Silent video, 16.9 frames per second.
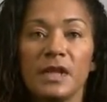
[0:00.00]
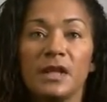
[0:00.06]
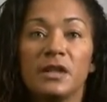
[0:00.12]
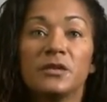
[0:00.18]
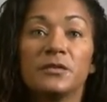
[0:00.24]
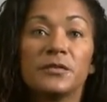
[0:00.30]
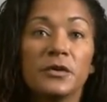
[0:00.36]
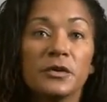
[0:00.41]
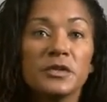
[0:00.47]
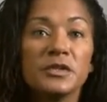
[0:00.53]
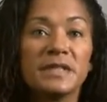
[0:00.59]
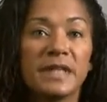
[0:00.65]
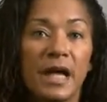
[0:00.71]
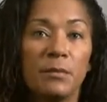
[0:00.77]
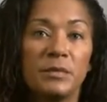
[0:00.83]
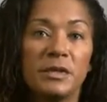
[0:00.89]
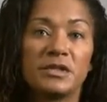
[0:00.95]
The first
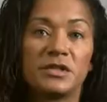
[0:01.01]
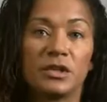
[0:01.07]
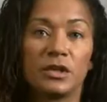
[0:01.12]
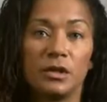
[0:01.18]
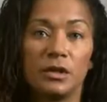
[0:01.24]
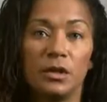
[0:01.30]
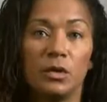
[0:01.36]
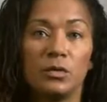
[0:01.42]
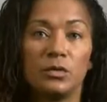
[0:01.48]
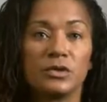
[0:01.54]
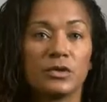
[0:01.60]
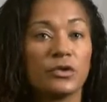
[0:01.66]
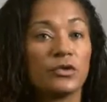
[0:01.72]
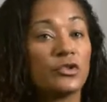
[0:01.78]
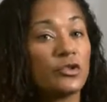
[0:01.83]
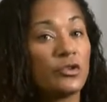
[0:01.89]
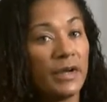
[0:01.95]
step is to close
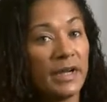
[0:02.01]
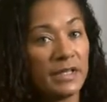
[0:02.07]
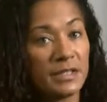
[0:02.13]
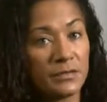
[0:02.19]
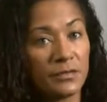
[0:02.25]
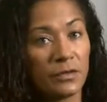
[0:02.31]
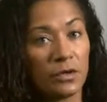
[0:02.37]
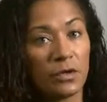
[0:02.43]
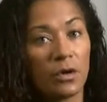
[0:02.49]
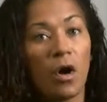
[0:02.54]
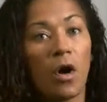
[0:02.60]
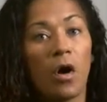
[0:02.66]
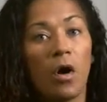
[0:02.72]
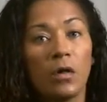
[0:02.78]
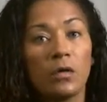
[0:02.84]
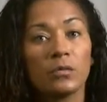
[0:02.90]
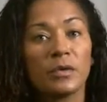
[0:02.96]
or transfer
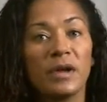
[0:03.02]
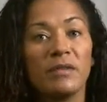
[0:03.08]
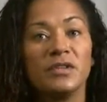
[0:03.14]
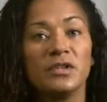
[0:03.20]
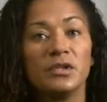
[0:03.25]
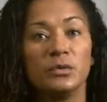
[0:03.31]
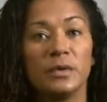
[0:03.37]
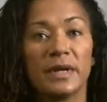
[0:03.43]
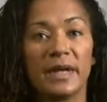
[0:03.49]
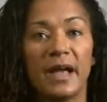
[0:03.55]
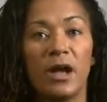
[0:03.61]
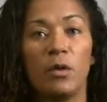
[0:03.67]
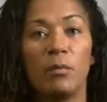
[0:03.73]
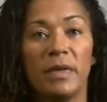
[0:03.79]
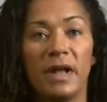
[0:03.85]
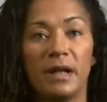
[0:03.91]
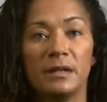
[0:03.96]
all revenue
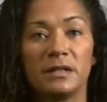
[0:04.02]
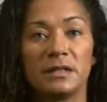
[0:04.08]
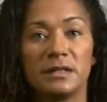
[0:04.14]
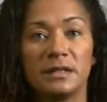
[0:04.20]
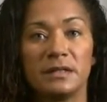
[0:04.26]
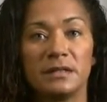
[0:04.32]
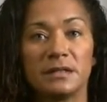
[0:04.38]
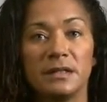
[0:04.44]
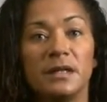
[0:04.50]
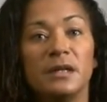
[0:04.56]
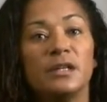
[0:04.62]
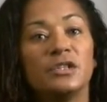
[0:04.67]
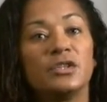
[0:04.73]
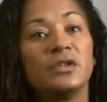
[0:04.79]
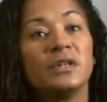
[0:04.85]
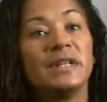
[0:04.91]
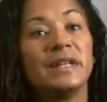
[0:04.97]
account balances
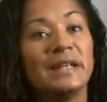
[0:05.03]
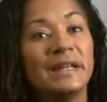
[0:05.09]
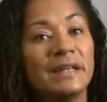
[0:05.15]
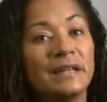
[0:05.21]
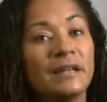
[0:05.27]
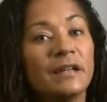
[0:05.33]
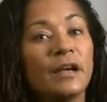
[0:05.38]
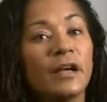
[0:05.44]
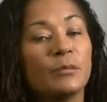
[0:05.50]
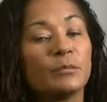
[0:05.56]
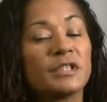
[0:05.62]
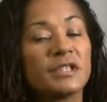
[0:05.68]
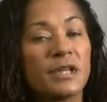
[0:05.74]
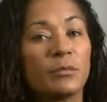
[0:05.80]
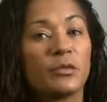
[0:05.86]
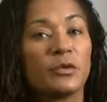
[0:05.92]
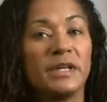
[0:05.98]
to the income
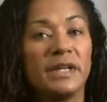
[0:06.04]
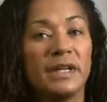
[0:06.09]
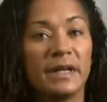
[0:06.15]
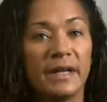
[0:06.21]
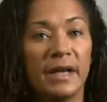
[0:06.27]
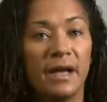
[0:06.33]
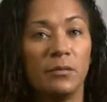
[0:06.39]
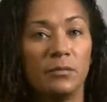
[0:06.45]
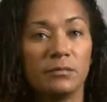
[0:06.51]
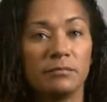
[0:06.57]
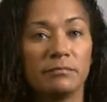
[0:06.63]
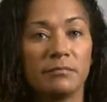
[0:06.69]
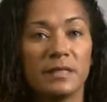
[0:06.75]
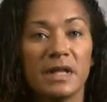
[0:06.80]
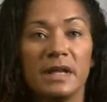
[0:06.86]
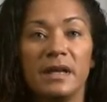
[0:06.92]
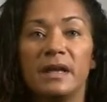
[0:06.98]
summary account.
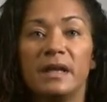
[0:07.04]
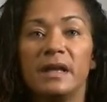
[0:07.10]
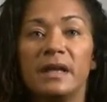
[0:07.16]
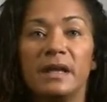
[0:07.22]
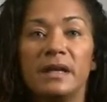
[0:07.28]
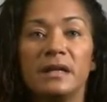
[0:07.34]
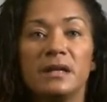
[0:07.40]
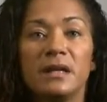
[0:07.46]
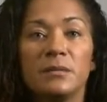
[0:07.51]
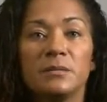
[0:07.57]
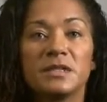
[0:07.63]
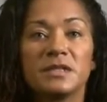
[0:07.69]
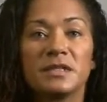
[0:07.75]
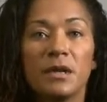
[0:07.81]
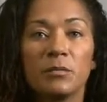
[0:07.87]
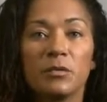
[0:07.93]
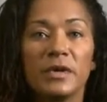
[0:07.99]

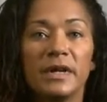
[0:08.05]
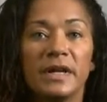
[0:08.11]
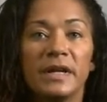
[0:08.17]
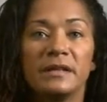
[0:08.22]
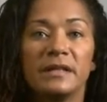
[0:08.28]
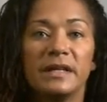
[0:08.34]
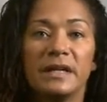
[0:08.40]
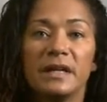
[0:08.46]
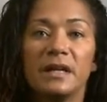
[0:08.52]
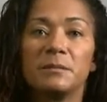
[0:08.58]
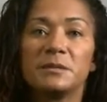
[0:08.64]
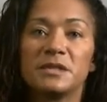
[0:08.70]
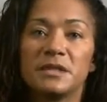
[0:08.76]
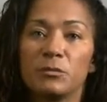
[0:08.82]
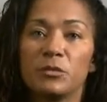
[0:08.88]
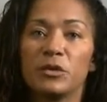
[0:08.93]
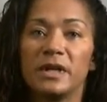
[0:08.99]
The income
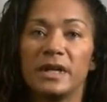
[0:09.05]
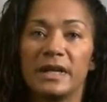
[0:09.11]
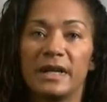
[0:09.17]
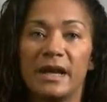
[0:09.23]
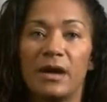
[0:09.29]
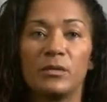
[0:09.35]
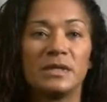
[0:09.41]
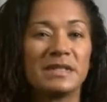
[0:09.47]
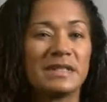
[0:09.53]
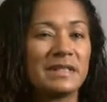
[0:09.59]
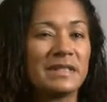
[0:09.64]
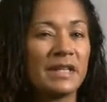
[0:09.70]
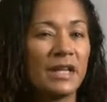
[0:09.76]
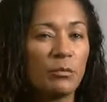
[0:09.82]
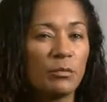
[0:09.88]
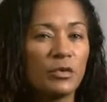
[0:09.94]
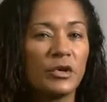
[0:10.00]
summary account is a
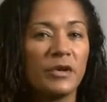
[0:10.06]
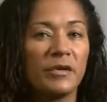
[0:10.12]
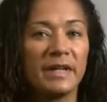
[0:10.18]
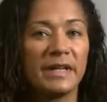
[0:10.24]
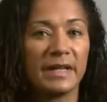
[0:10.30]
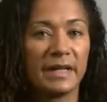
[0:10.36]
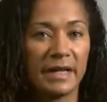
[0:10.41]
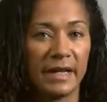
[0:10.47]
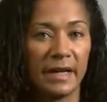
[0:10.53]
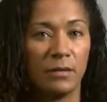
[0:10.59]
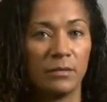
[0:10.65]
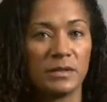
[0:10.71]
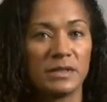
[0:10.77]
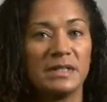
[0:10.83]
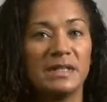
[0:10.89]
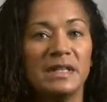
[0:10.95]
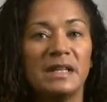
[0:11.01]
temporary
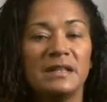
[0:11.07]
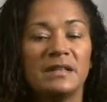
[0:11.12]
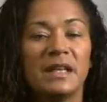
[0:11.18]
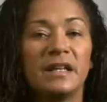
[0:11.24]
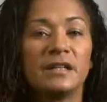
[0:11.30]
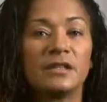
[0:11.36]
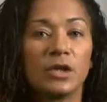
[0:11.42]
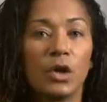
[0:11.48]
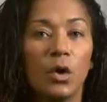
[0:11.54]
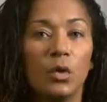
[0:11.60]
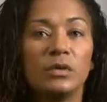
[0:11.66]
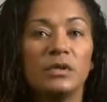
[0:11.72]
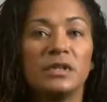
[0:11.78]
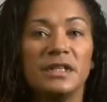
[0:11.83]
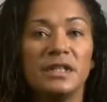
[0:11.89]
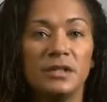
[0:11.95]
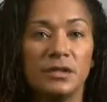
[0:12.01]
account that is
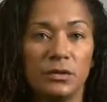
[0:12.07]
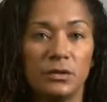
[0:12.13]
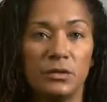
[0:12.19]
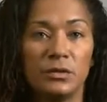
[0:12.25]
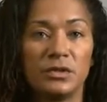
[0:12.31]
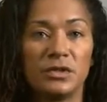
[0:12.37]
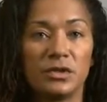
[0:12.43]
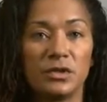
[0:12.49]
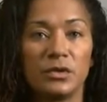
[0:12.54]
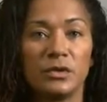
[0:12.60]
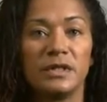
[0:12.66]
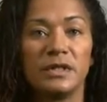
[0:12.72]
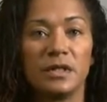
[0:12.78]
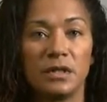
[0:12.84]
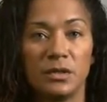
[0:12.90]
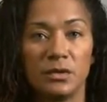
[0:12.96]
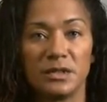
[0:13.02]
only used during
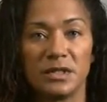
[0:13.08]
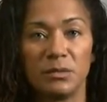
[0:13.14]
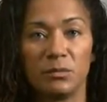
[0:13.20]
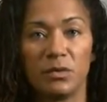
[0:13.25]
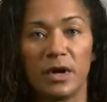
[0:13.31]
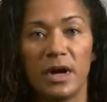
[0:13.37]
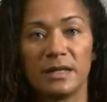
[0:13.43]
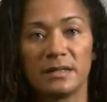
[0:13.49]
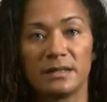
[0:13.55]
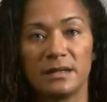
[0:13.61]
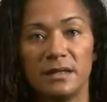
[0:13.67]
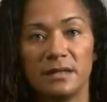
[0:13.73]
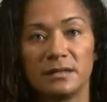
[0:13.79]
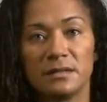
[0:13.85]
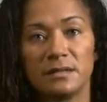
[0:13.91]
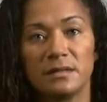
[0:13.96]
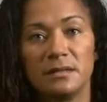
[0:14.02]
the closing process.